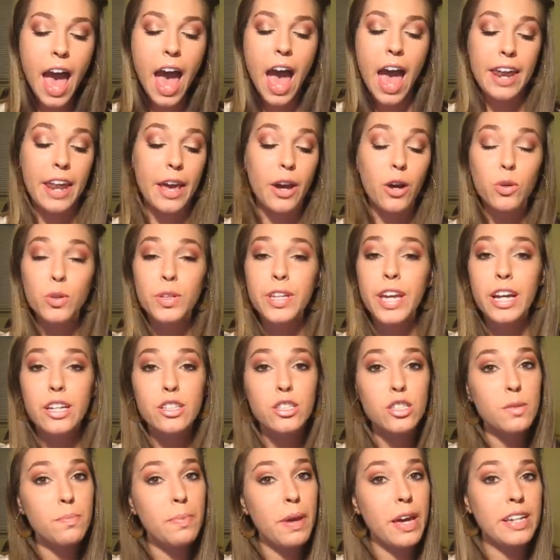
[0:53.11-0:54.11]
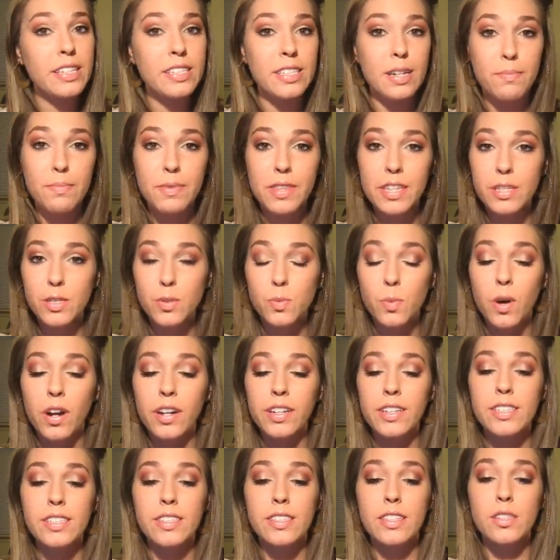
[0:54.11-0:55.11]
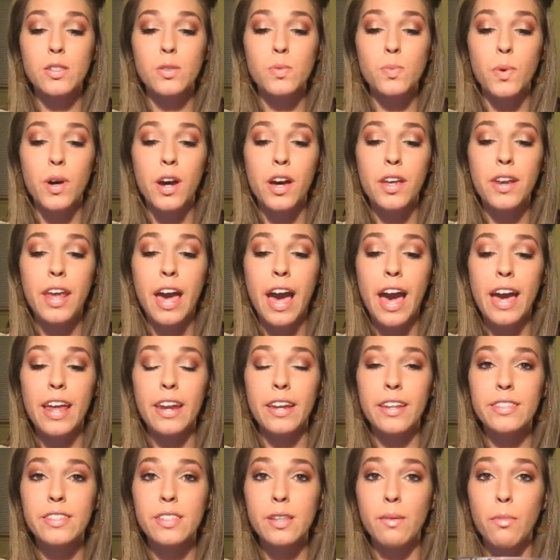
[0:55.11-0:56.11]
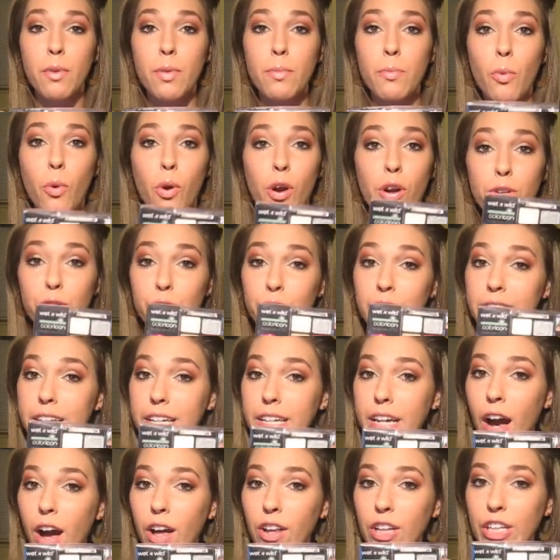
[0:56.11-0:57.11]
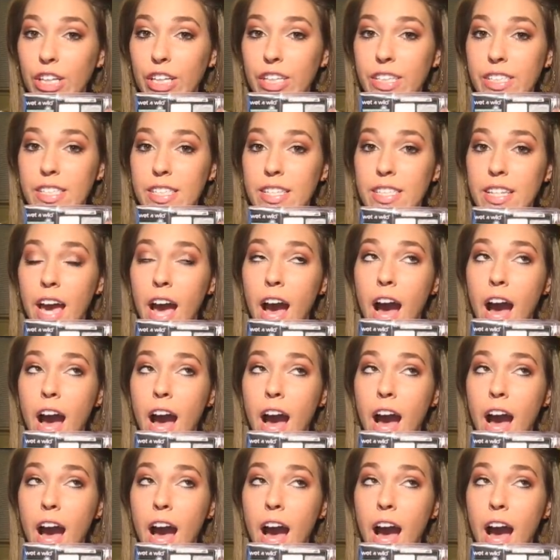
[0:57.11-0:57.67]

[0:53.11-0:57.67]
and I only actually picked up this one because this one had some of the more unique colors,